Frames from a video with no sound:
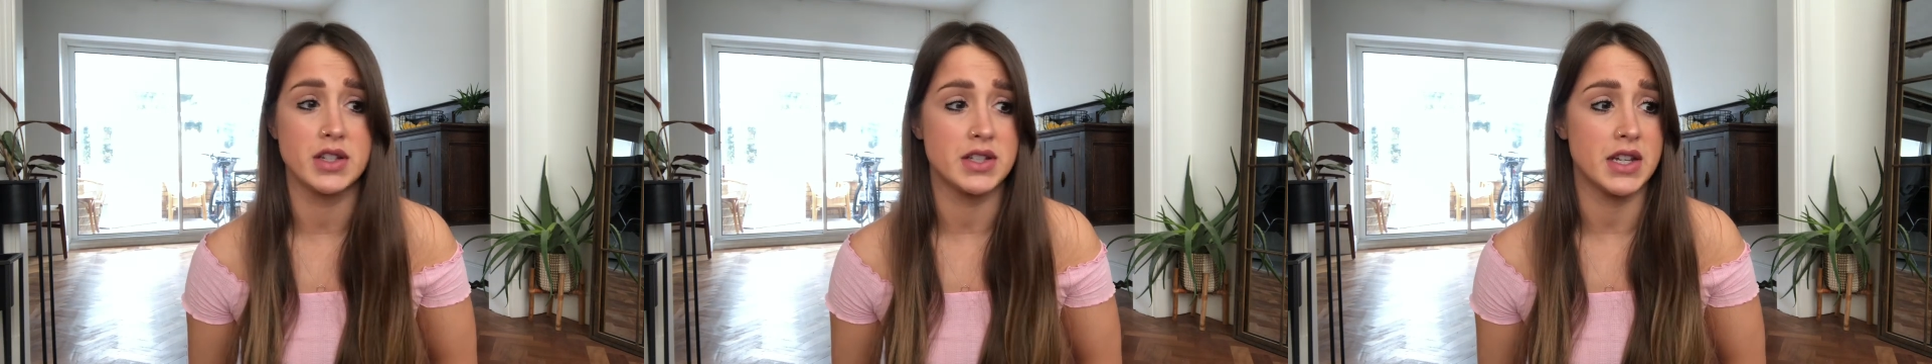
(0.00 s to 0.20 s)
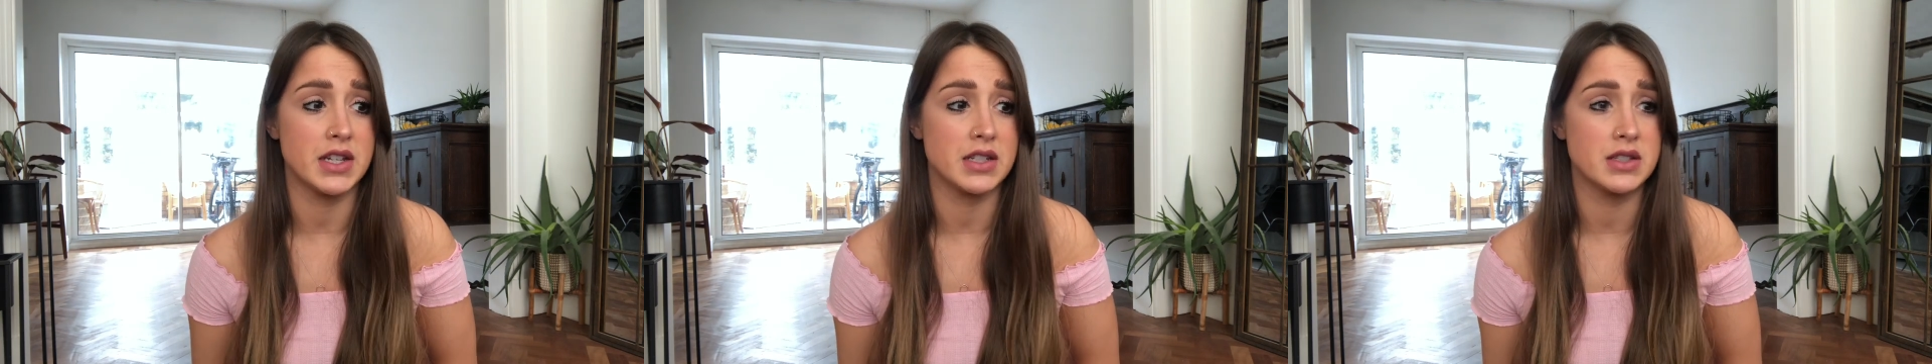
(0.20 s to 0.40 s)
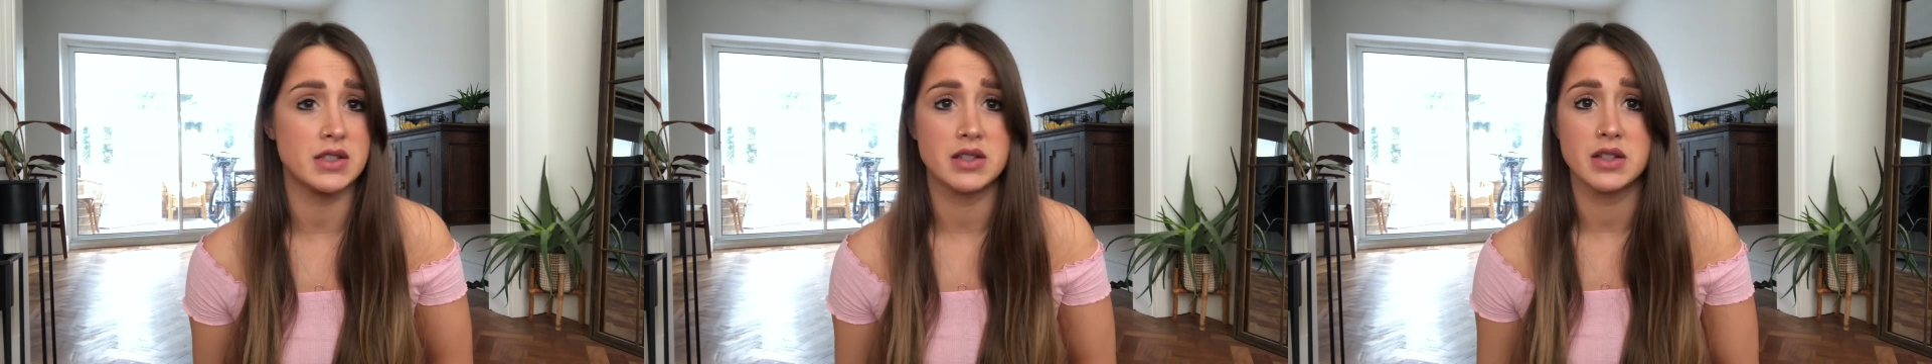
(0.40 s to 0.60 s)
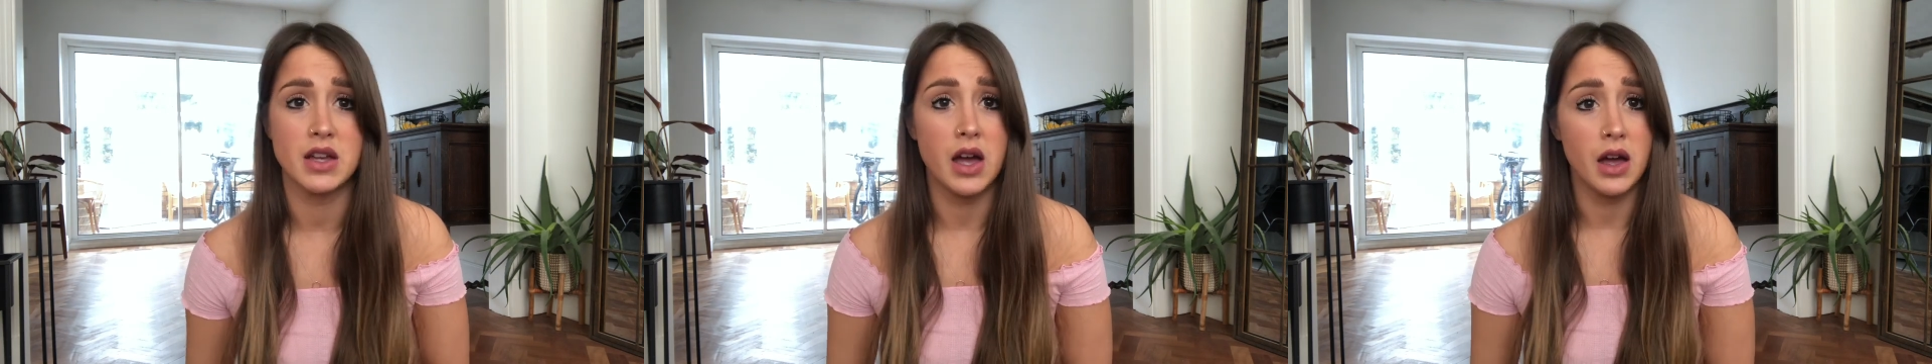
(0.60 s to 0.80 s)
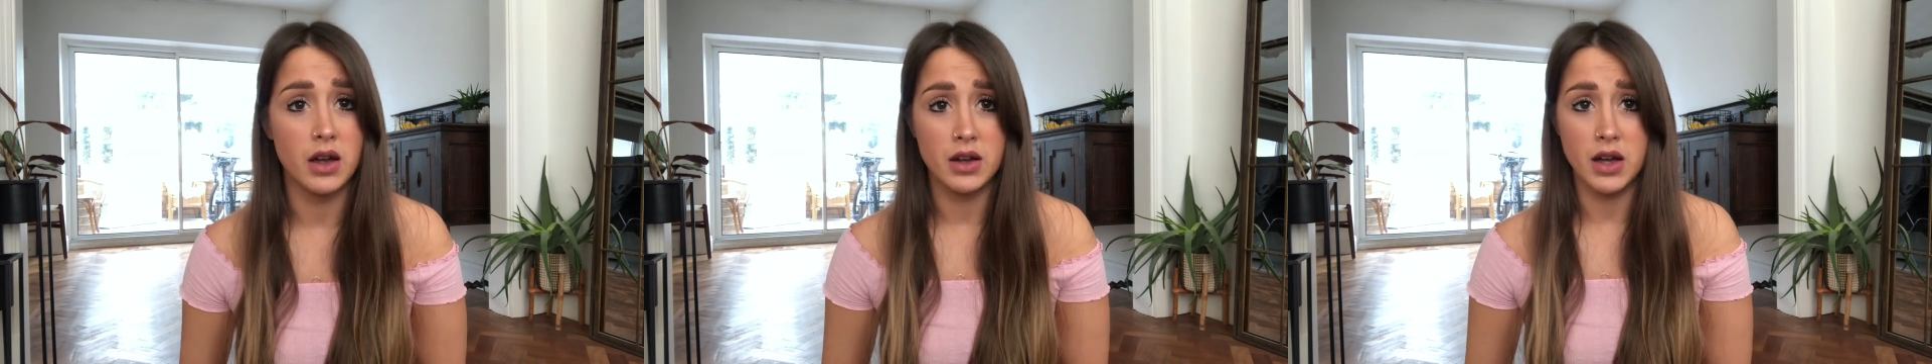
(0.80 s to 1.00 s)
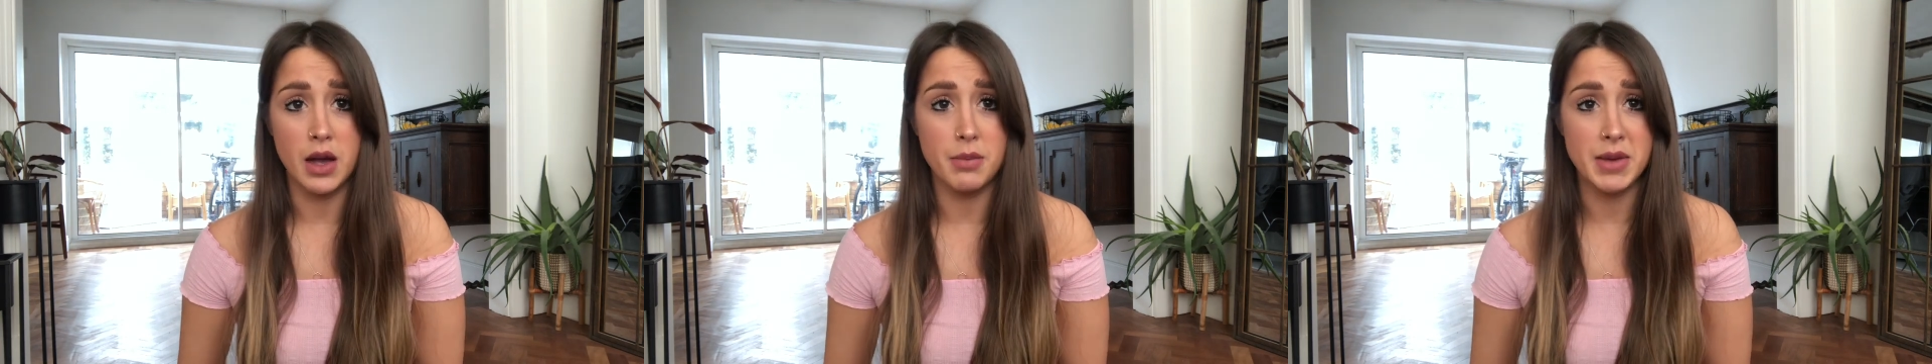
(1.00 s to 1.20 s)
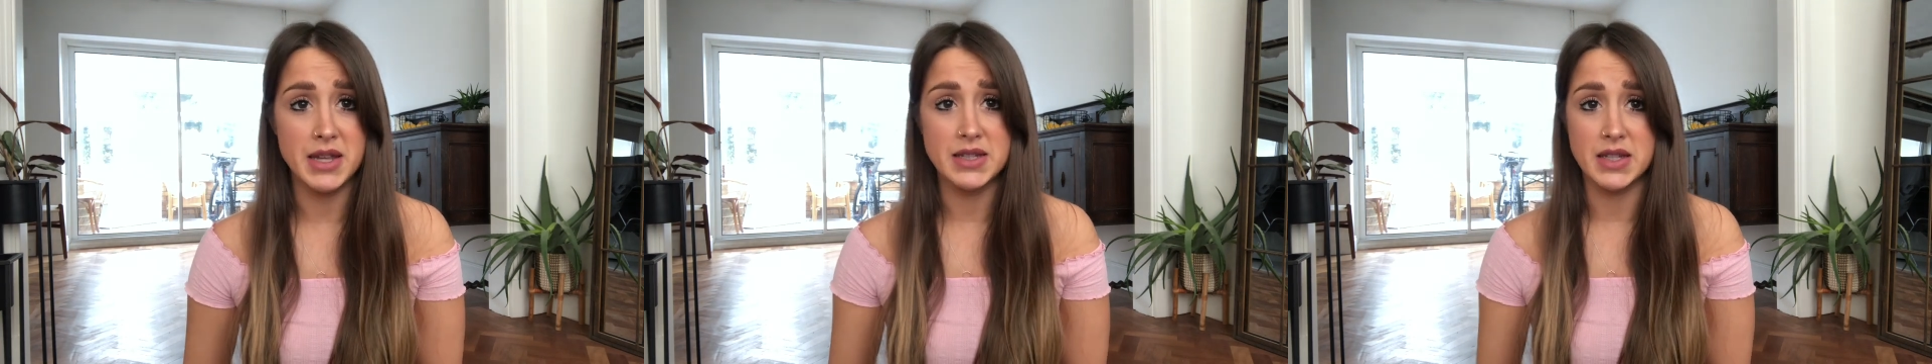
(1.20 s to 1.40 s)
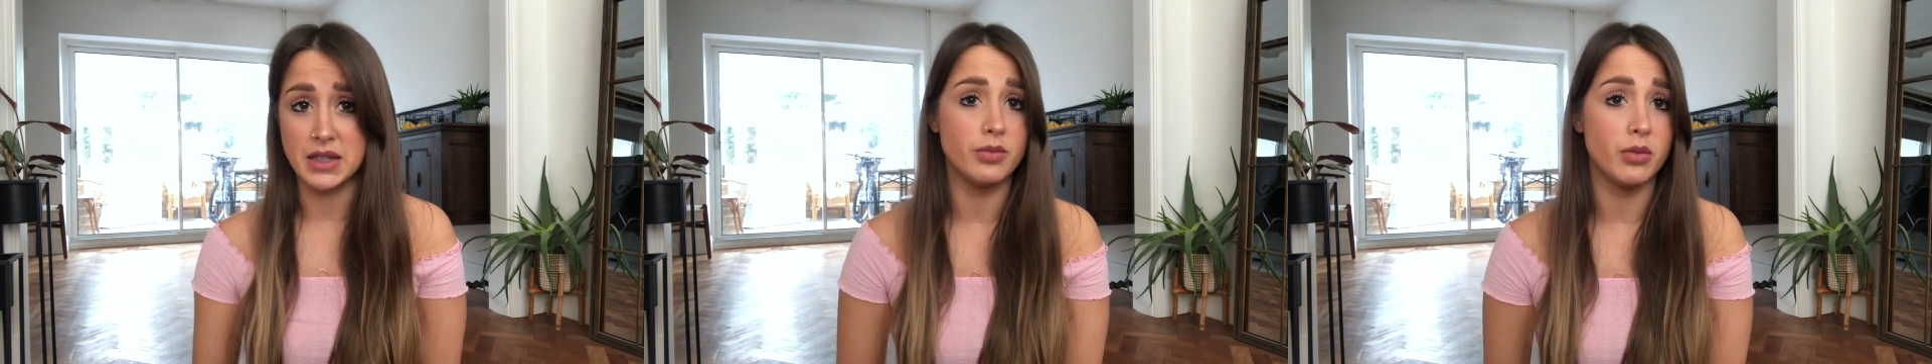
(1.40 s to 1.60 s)
taste
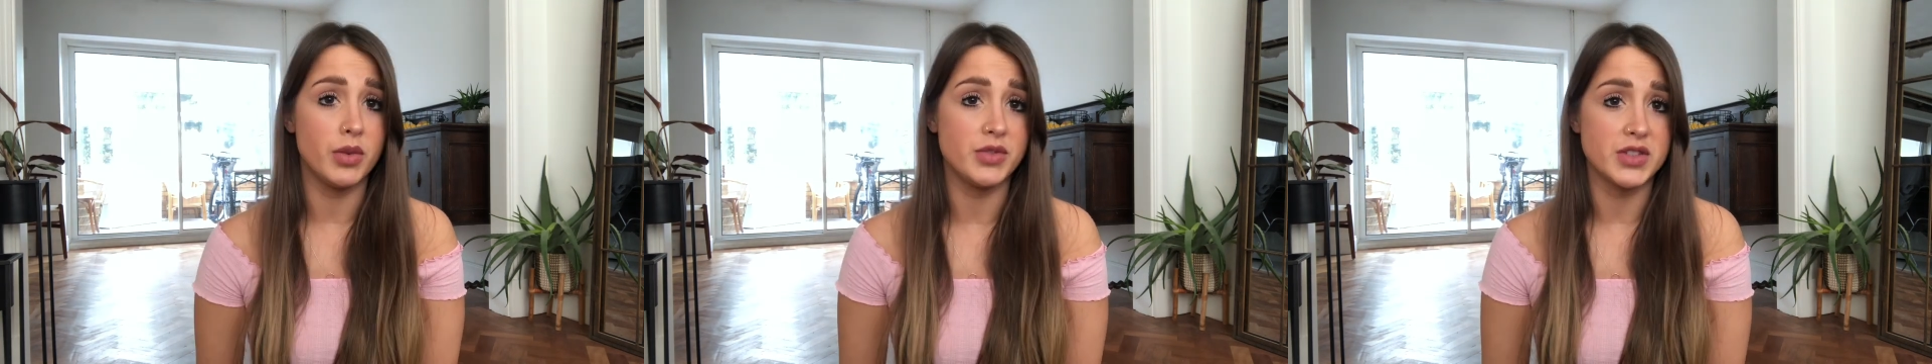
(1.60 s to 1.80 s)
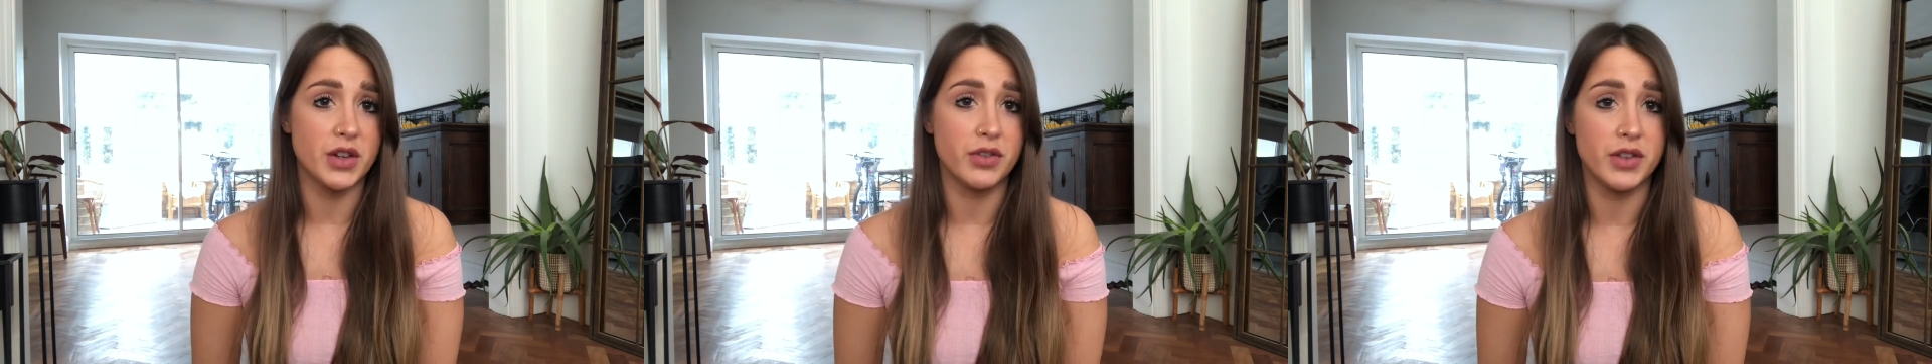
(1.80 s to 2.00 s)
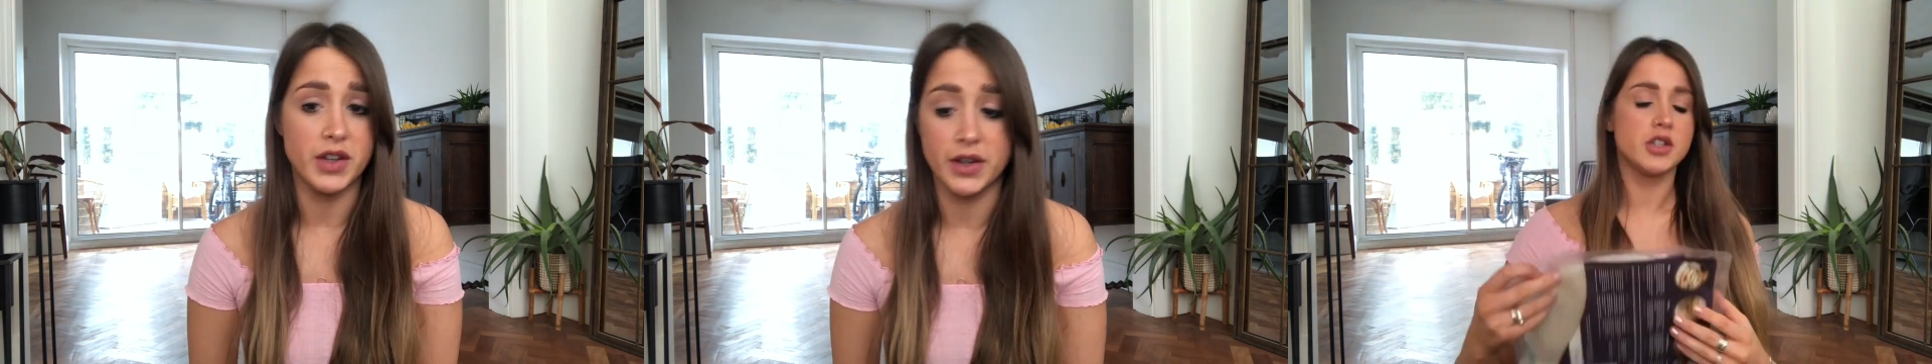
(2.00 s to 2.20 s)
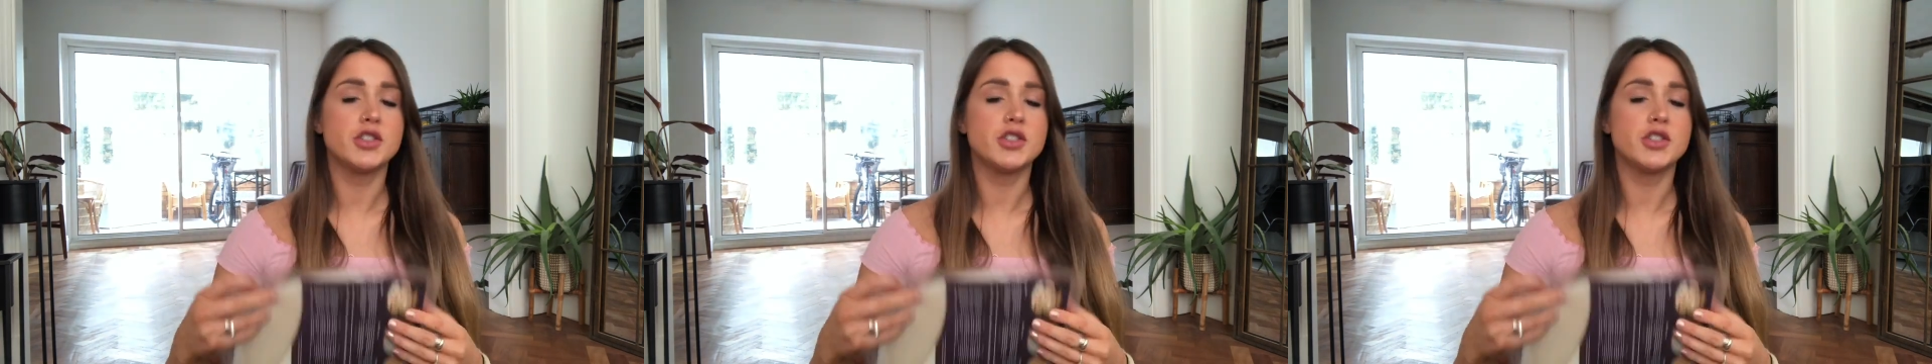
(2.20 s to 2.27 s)
amazing with stuff in it.